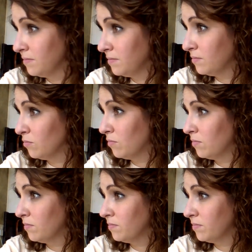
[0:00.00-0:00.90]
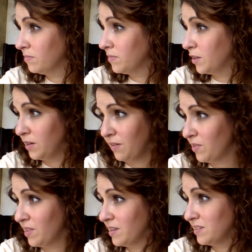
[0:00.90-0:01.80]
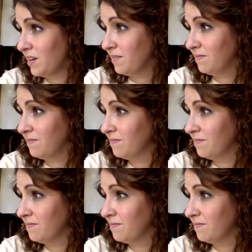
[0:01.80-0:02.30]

You didn't have anything to say?